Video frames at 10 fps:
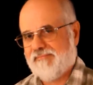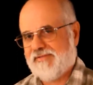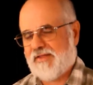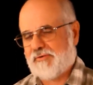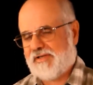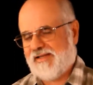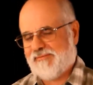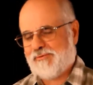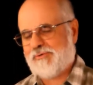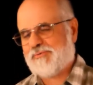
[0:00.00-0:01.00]
The other key,
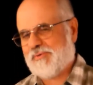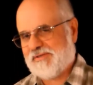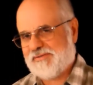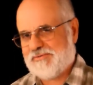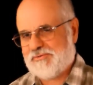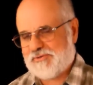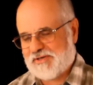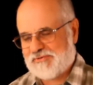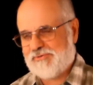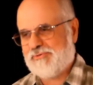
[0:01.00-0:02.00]
of course, we
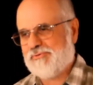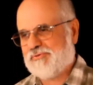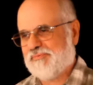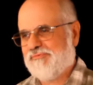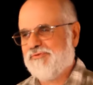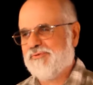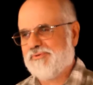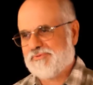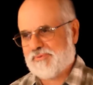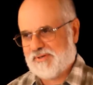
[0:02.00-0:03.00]
suggest you use some food
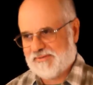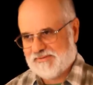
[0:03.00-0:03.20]
as well.